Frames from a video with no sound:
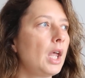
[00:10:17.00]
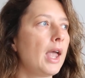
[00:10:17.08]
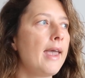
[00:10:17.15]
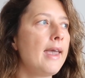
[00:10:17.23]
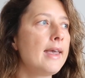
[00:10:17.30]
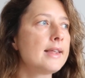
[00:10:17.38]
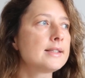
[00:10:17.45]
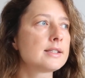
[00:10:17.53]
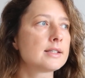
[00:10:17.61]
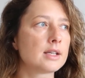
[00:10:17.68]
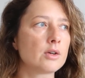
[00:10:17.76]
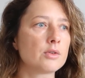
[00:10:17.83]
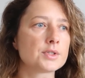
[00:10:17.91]
And
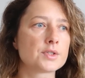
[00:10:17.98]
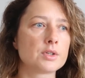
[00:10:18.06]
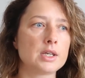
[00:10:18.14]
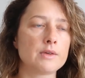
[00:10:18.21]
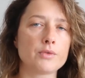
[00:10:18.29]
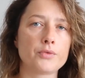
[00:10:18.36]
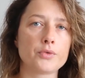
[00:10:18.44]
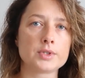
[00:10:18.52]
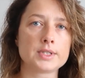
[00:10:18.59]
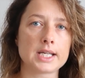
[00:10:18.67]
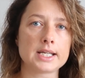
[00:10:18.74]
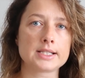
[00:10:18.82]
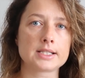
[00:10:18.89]
they also give you 4
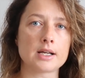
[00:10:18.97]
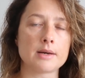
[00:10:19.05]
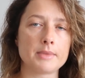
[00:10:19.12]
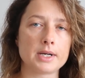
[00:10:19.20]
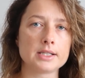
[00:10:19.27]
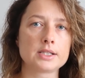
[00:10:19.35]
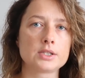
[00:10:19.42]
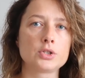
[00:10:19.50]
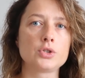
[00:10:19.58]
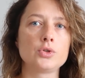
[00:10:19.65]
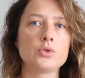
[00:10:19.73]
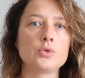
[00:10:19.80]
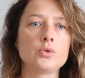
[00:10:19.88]
days a month
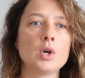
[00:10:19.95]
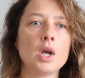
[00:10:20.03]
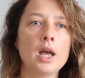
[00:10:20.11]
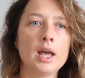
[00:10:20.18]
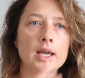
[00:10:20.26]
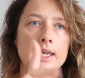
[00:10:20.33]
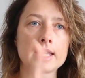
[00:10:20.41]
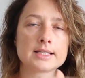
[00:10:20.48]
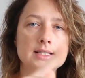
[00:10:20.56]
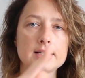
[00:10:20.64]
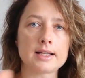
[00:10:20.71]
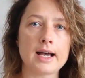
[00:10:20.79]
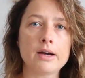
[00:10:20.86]
to
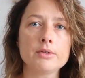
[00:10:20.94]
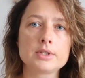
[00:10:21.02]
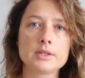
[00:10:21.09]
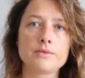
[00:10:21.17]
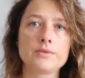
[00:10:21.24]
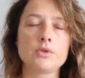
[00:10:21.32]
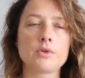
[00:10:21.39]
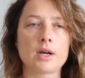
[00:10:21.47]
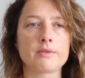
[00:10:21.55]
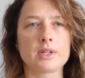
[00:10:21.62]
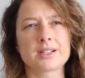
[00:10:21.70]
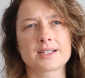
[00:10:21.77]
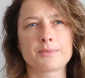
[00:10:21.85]
cancel out if you
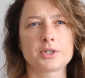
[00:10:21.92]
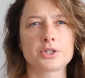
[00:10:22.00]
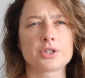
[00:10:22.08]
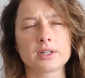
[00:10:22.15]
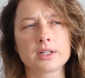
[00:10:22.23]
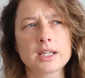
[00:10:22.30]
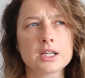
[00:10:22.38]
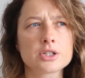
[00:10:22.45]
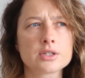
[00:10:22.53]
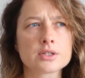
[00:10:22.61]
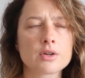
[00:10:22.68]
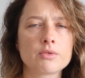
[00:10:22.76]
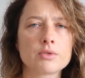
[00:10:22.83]
have like a special
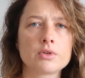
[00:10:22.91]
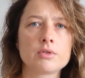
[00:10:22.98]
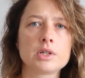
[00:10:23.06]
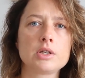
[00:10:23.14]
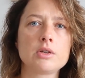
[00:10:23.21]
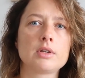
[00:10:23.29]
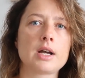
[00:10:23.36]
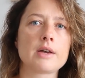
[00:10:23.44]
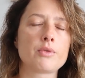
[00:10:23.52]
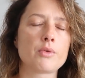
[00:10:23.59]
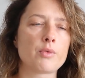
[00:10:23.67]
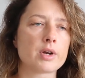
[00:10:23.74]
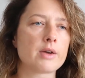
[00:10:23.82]
occasions going on in your
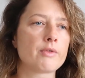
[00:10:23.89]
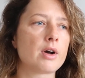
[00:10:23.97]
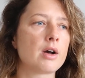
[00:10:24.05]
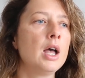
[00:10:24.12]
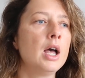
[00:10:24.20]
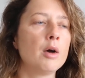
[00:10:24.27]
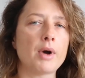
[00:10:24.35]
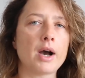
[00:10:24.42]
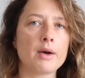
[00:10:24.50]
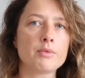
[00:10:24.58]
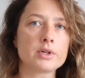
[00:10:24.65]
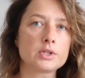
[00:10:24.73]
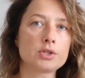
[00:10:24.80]
life or whatever. But
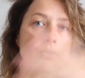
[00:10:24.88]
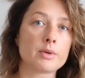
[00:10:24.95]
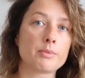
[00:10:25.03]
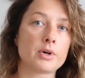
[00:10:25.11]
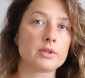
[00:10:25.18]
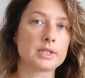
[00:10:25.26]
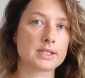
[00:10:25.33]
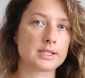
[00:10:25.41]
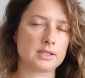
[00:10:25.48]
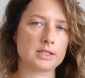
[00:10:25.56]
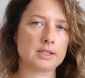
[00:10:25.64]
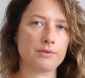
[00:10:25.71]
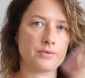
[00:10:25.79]
I want to talk about this
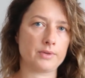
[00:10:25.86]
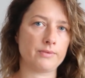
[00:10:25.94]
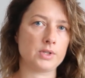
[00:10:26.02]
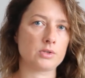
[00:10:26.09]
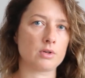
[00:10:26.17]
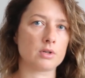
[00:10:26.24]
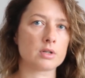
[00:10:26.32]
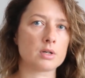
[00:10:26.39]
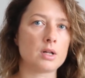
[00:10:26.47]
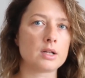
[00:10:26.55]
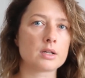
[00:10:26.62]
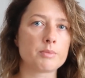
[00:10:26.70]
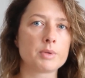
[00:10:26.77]
in a different video,
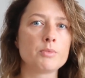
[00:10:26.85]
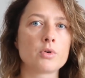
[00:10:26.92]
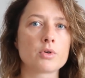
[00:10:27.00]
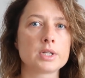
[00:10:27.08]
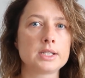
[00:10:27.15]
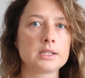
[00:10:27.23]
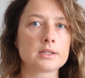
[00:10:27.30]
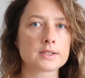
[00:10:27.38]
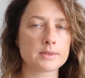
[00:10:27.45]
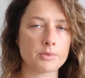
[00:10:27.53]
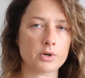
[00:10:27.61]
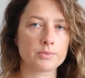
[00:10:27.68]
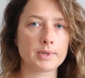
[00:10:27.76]
a little bit more in details
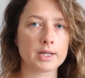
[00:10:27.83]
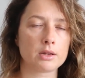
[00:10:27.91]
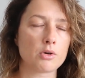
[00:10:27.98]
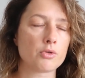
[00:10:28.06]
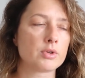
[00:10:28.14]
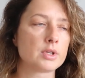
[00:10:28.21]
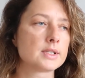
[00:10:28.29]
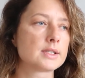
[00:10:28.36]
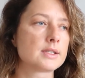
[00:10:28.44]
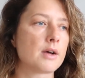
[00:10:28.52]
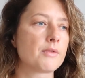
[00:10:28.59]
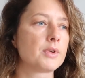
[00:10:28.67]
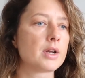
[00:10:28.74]
about my law and
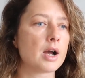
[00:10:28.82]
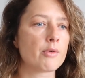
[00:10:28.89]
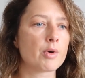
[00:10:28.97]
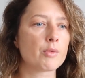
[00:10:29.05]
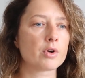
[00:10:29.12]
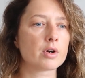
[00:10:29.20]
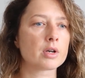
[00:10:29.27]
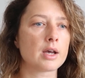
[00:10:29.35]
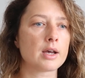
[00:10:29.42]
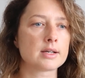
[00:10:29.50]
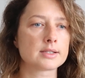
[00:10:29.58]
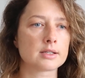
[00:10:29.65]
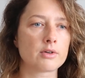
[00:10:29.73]
stuff and how I work
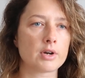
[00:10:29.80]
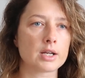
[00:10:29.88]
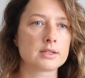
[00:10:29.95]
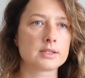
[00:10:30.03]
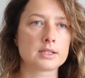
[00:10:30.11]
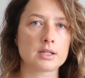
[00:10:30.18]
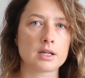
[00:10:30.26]
as a grad